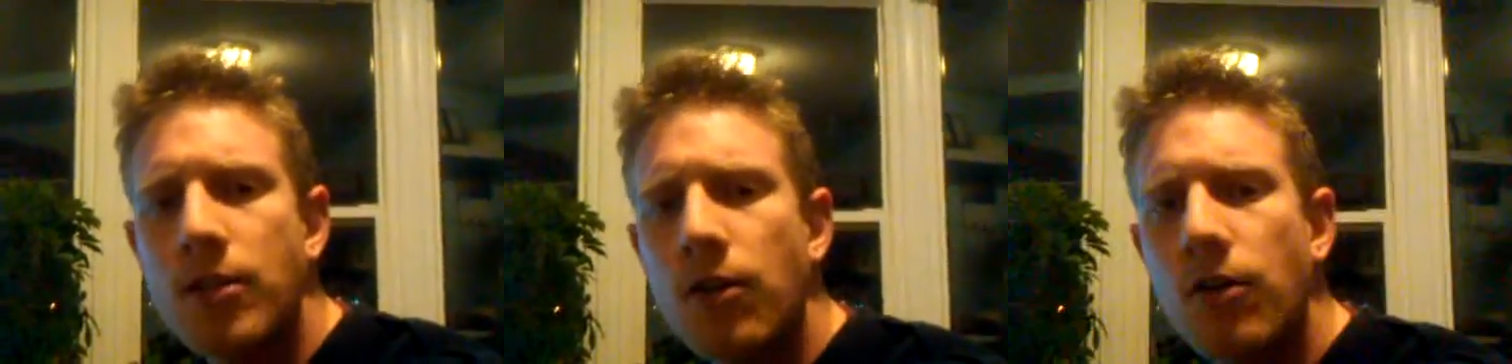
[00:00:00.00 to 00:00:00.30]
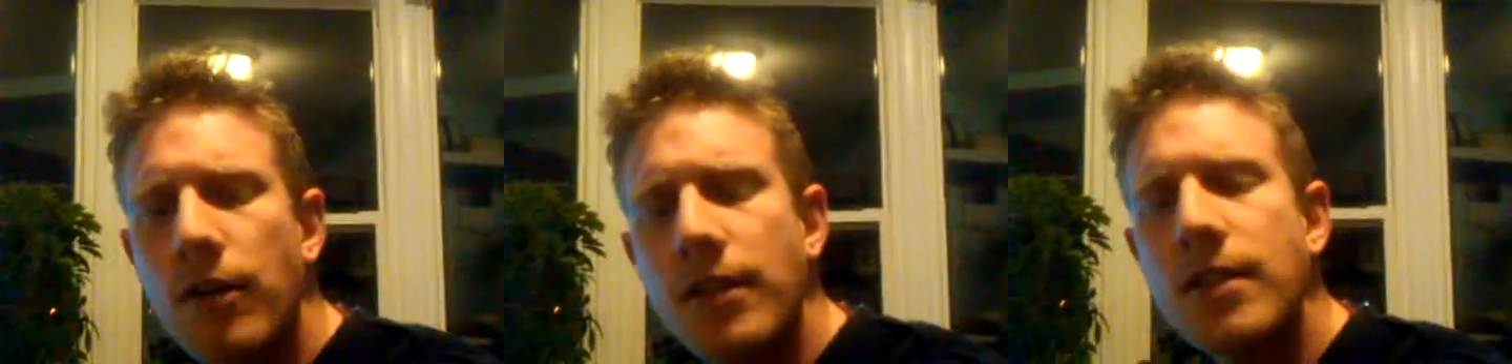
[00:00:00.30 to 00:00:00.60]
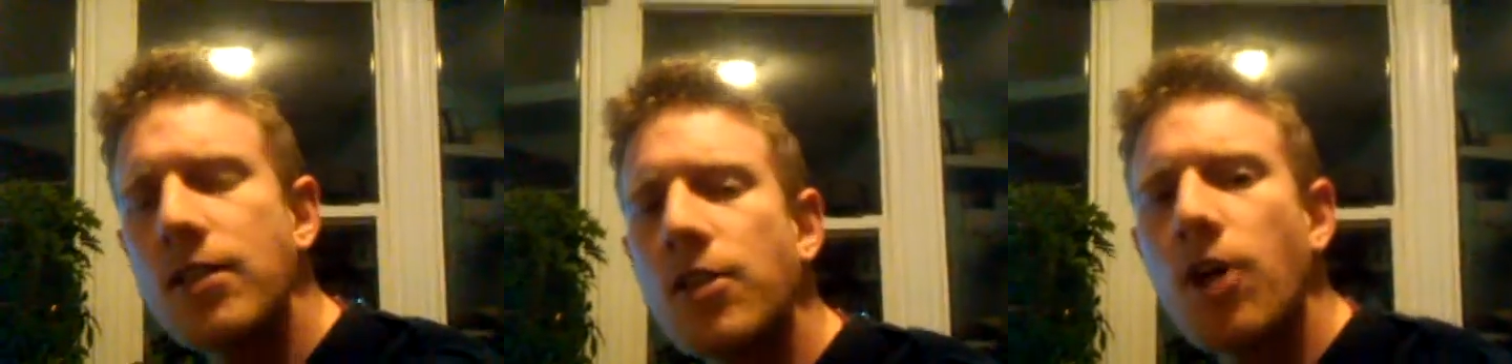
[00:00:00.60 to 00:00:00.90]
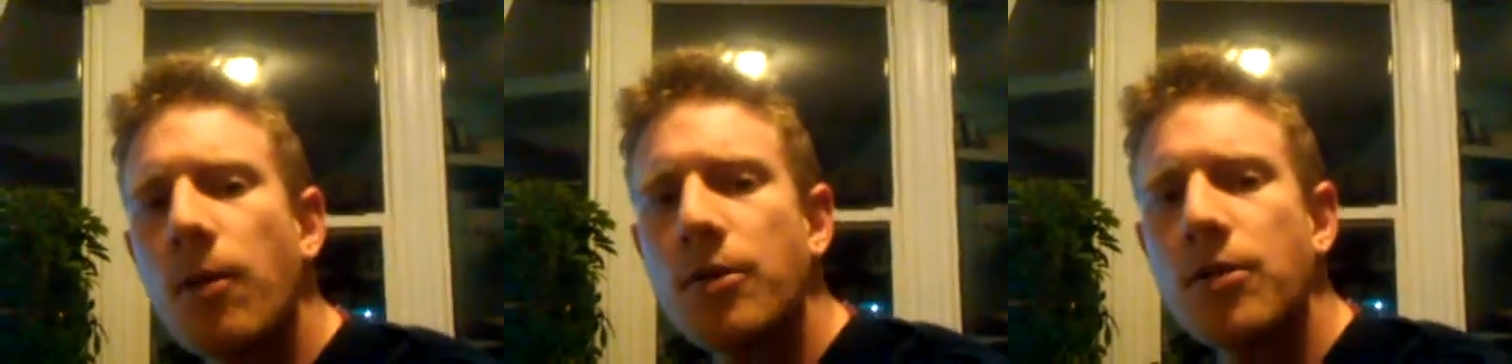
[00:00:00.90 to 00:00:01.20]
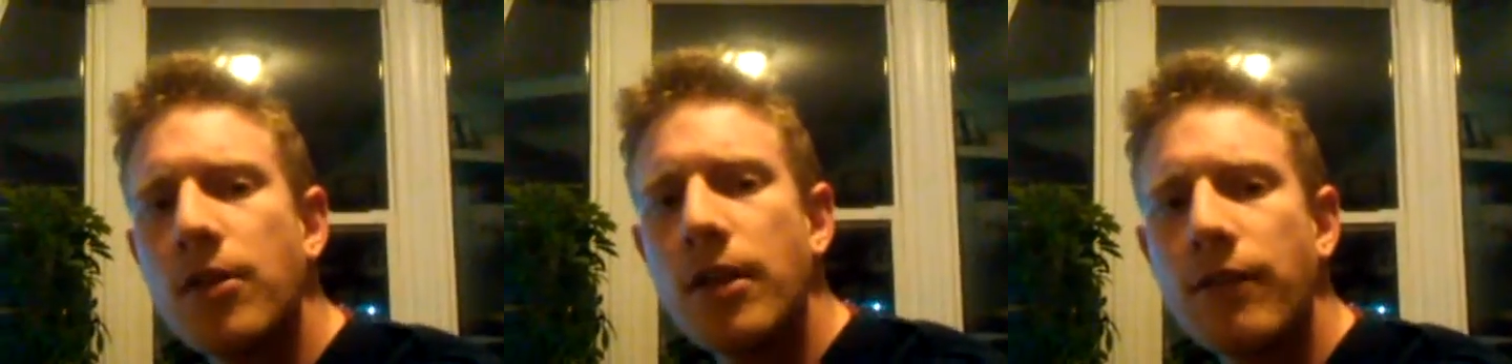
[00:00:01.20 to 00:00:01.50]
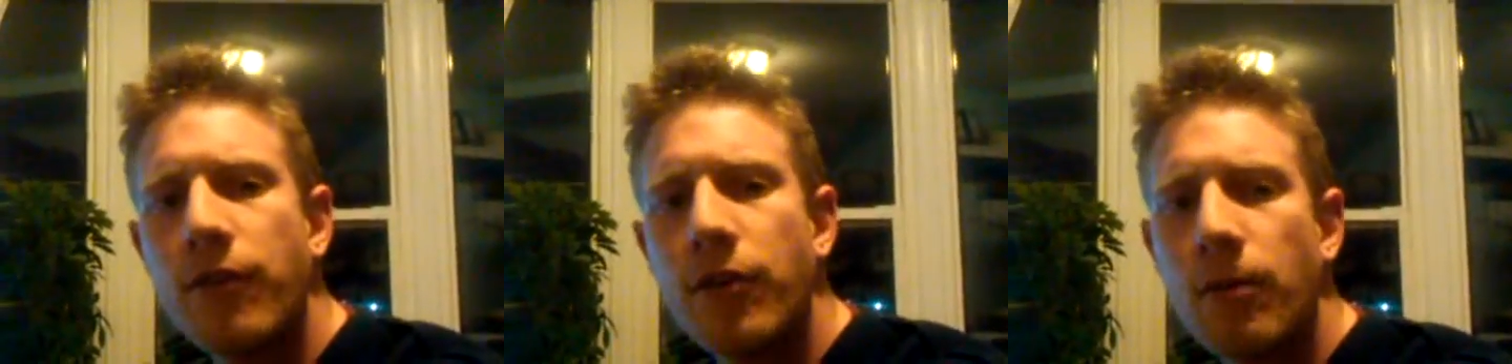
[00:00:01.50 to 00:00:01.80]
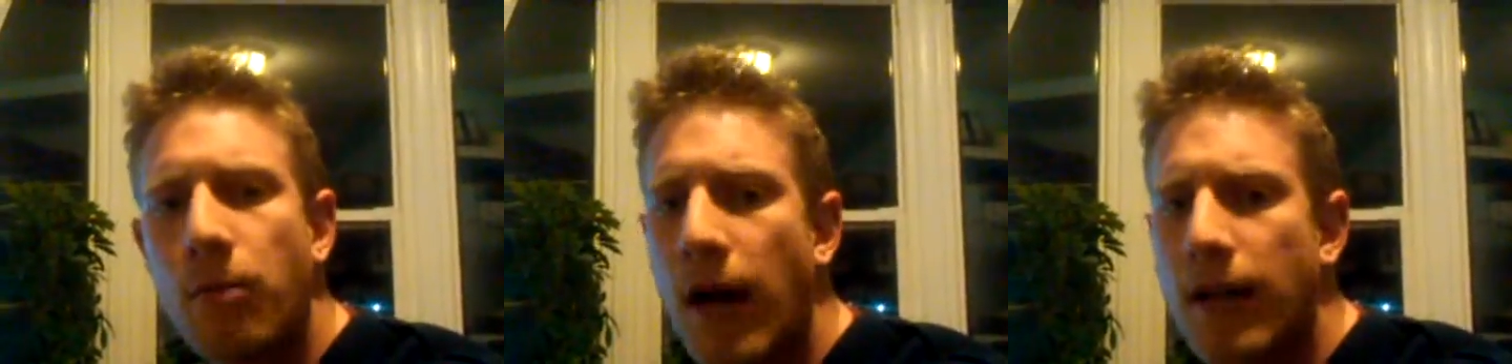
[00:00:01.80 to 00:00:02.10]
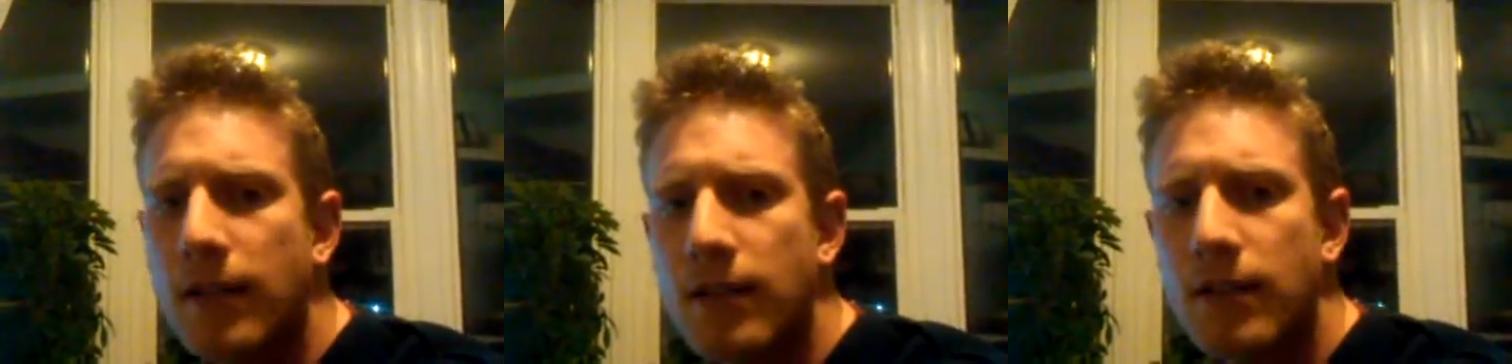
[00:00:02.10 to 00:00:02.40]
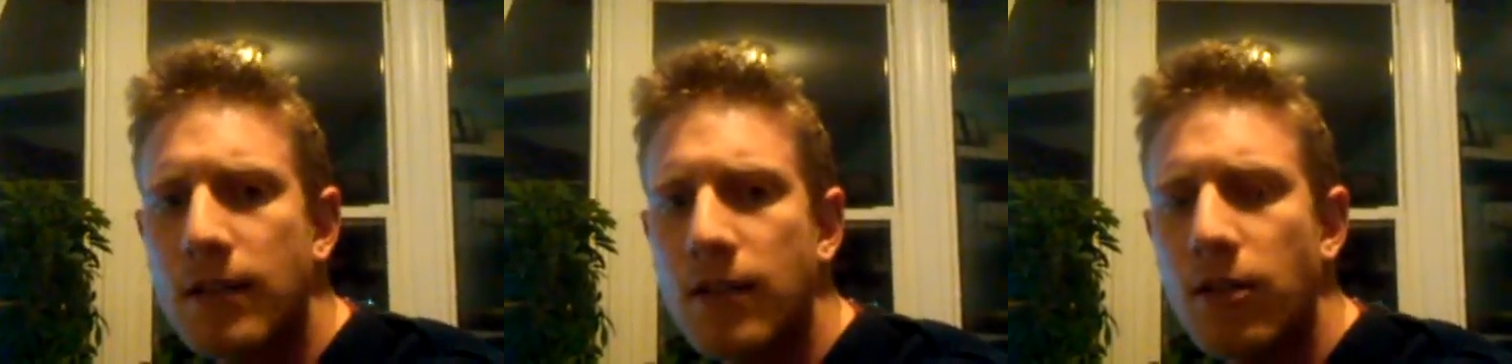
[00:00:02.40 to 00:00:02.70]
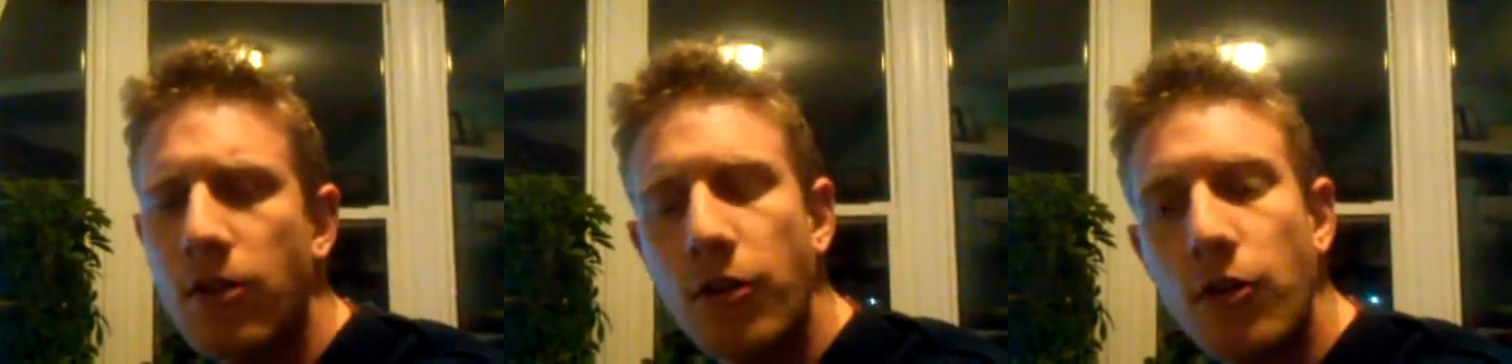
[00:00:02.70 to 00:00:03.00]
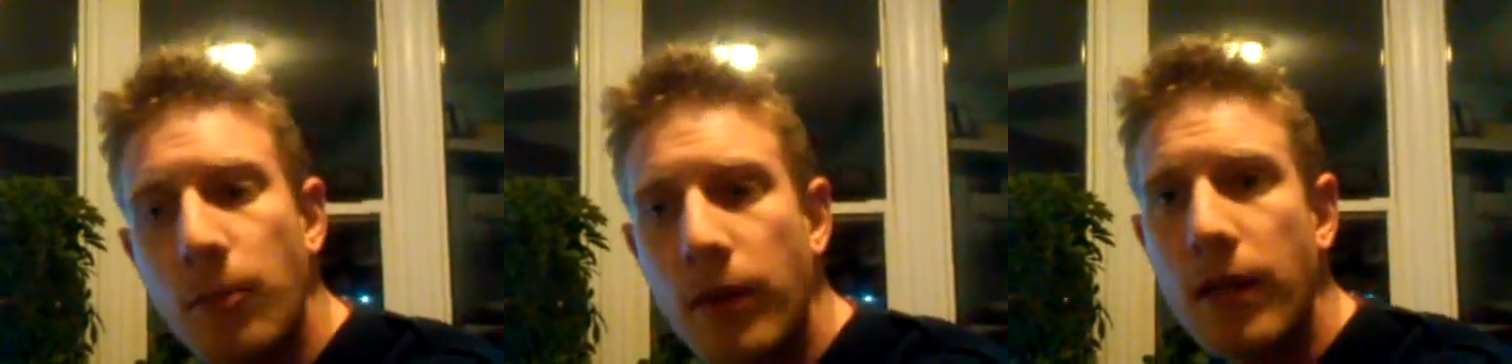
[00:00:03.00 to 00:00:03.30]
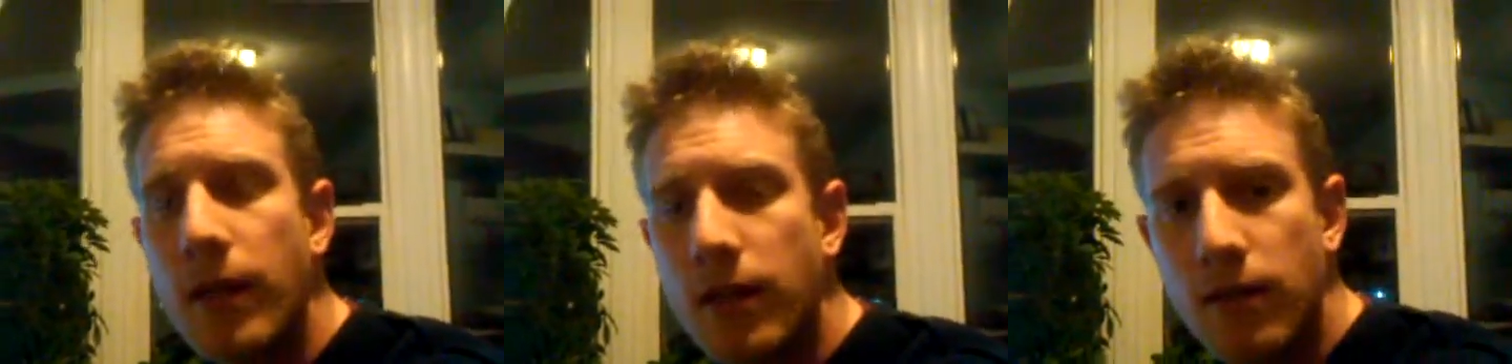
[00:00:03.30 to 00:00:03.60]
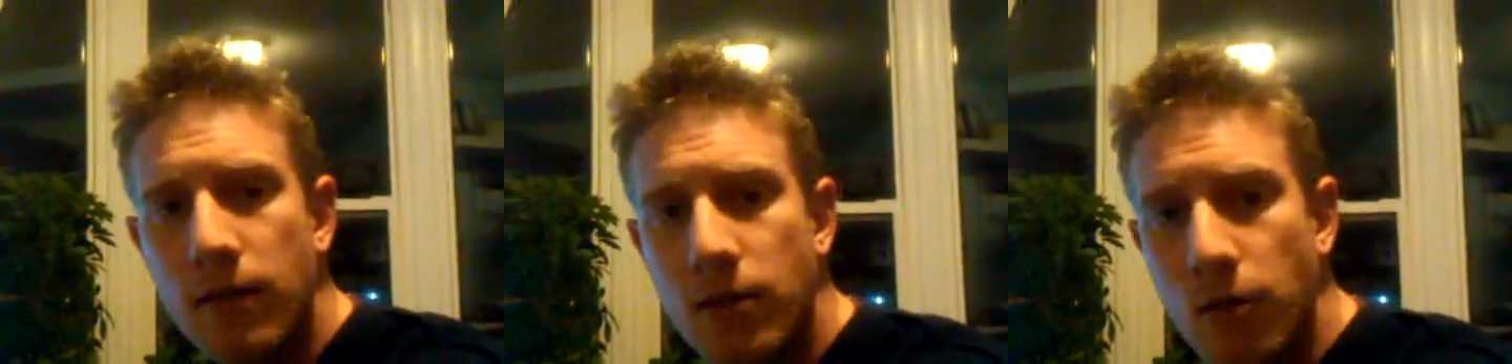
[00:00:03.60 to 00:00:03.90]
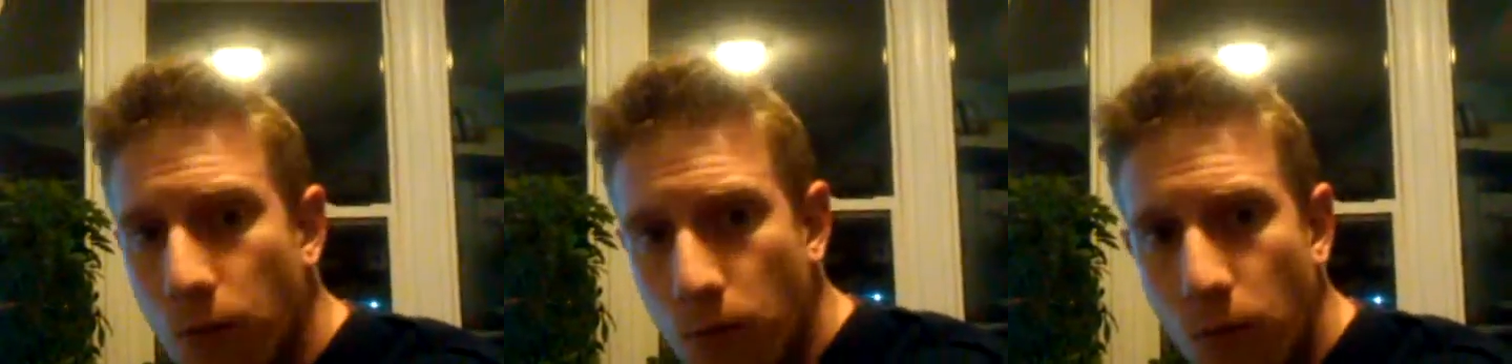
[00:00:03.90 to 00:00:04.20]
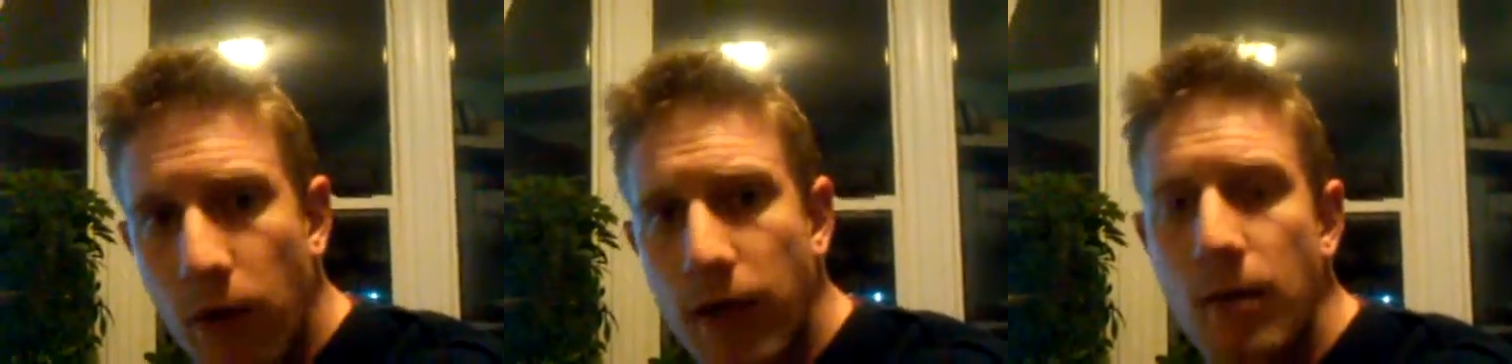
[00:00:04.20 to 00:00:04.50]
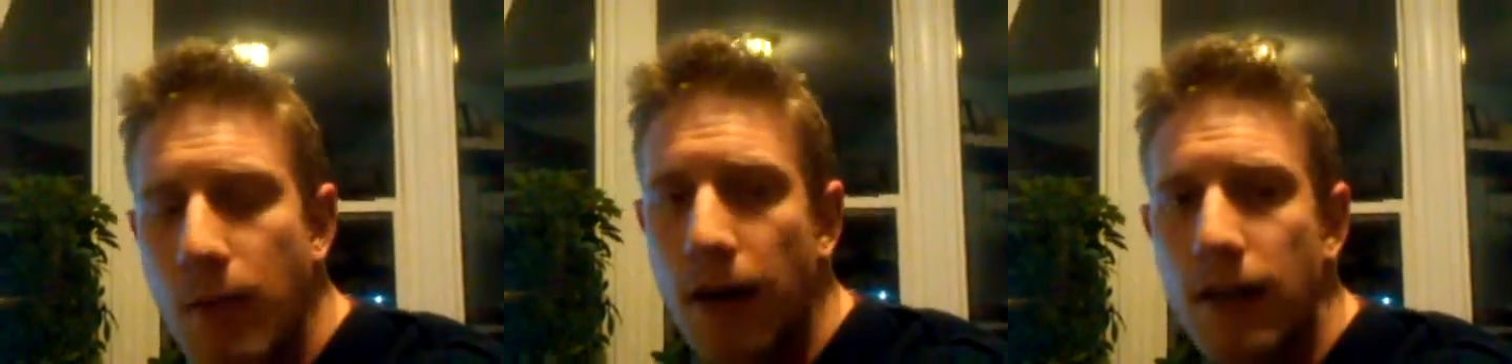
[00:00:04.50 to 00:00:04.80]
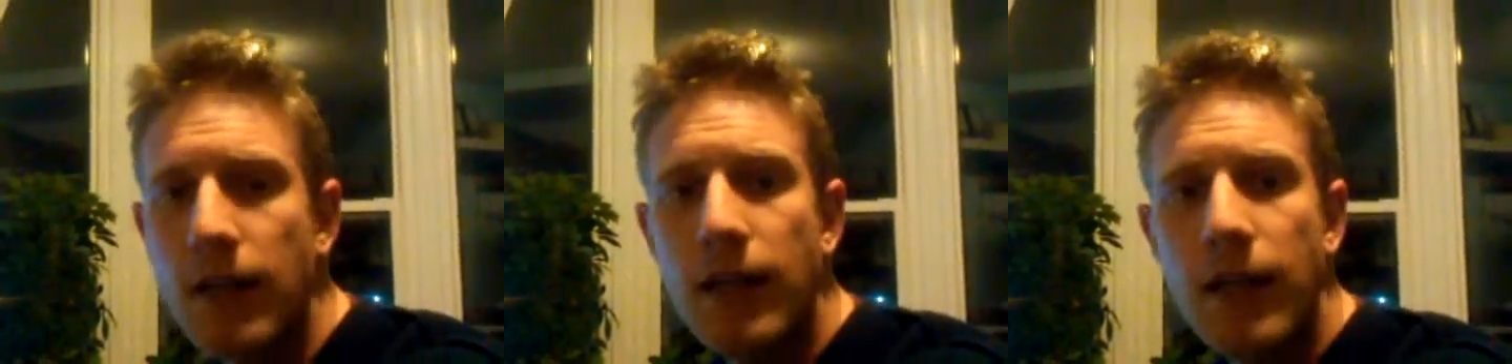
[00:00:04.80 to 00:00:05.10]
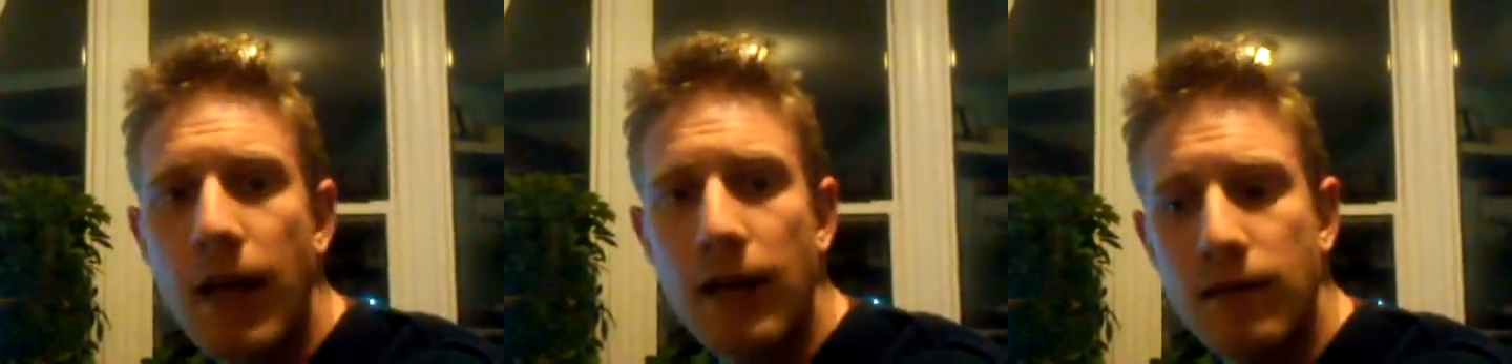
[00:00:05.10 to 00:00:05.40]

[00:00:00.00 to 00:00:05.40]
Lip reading: So this is a good opportunity for you to practice, your ability to work independently